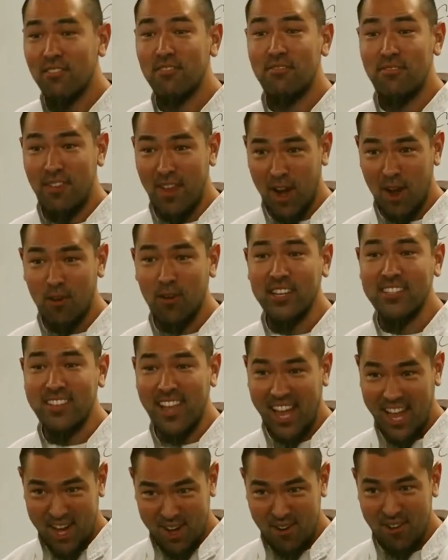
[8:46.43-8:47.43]
Very
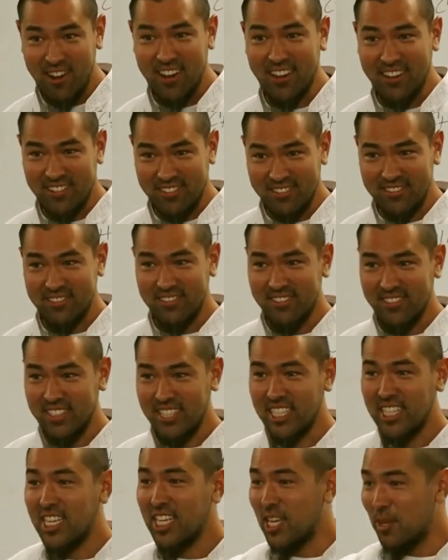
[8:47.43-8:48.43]
tiring.
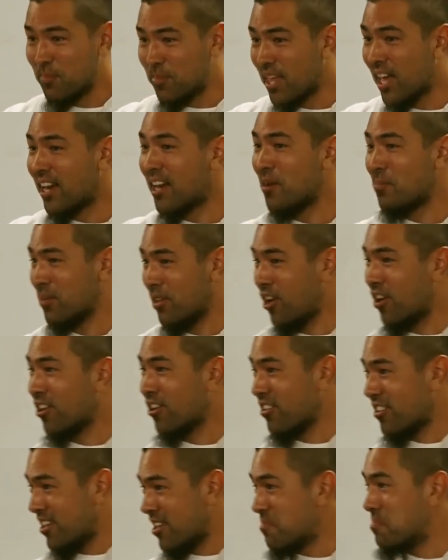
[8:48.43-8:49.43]
Keep that up
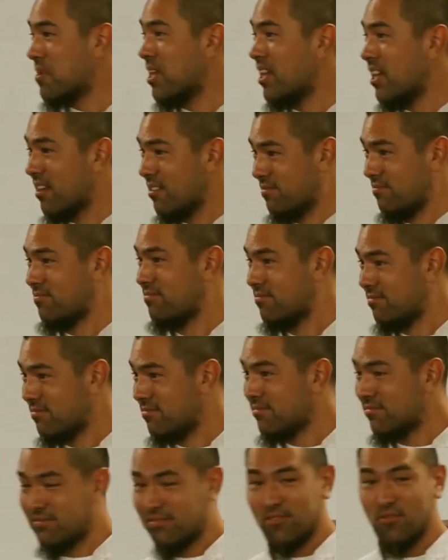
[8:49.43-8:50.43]
longer than a minute,
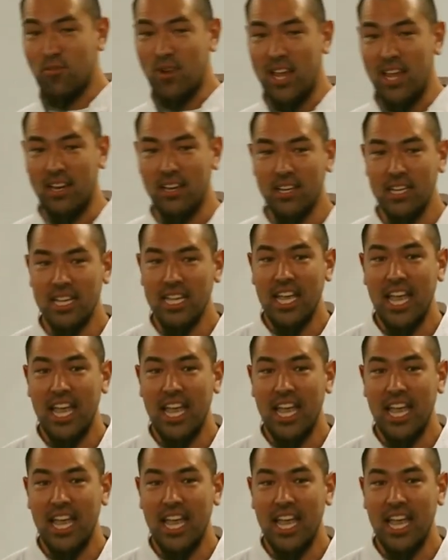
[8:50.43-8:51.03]
right?